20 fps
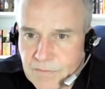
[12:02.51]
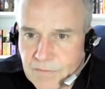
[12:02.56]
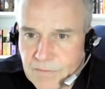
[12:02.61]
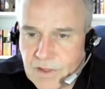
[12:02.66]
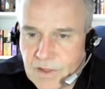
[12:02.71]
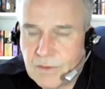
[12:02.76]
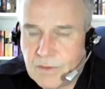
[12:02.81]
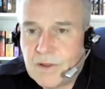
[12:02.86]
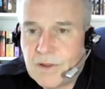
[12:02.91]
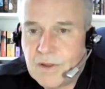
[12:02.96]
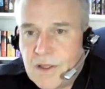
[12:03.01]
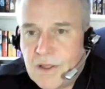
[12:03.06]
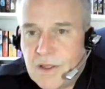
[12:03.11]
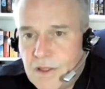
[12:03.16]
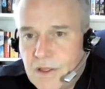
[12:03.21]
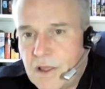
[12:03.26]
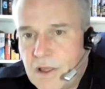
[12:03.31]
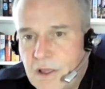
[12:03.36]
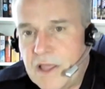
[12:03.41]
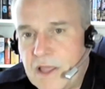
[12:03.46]
So
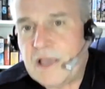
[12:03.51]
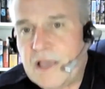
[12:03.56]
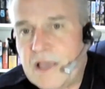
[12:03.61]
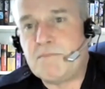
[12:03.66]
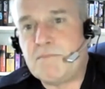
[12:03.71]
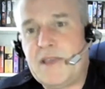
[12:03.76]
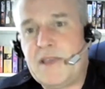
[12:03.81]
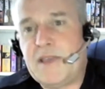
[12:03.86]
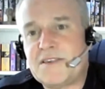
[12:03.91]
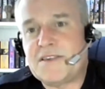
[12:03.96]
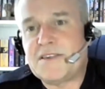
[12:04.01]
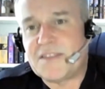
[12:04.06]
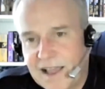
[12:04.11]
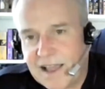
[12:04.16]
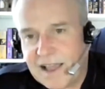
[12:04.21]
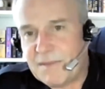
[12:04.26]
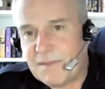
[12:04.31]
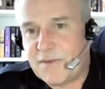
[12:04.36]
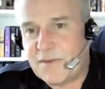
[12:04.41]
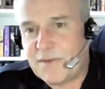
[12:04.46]
in
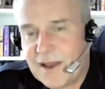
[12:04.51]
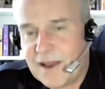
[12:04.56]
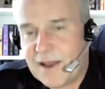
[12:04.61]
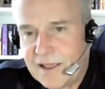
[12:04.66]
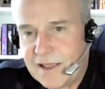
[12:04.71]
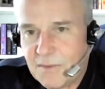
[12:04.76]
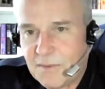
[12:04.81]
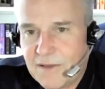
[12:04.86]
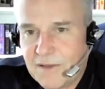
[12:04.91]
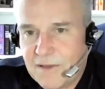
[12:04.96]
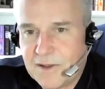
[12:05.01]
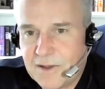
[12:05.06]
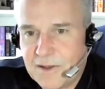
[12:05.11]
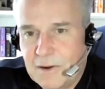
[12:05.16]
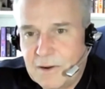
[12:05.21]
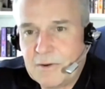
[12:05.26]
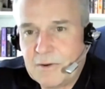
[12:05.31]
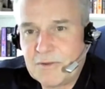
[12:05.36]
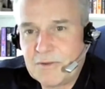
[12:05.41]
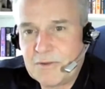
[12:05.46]
peacetime, if you like, we have the
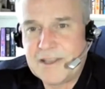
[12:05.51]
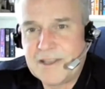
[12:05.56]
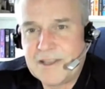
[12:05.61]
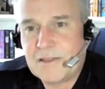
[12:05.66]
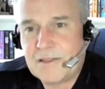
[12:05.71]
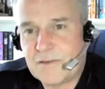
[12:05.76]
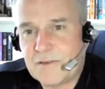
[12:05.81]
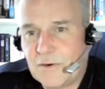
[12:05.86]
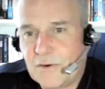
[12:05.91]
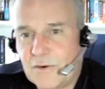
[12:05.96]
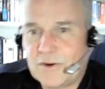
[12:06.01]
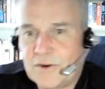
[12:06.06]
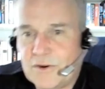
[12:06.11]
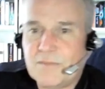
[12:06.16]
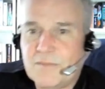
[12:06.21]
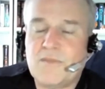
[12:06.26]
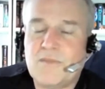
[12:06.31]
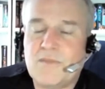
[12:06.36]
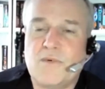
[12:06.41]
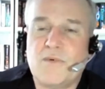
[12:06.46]
local resilience
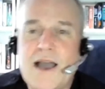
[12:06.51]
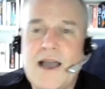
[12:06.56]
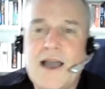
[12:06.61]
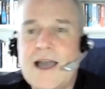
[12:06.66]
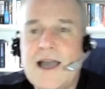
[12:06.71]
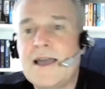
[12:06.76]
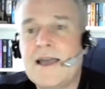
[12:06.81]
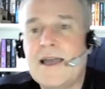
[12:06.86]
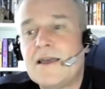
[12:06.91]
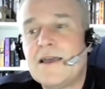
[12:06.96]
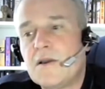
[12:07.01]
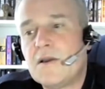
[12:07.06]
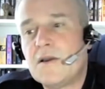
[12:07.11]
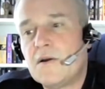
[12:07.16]
forum where